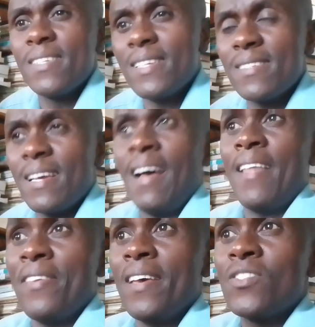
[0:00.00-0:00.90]
things
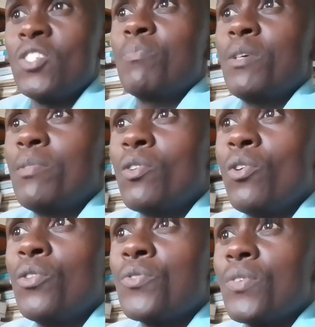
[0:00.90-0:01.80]
are there simply
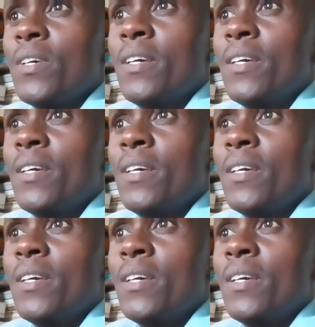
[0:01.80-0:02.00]
because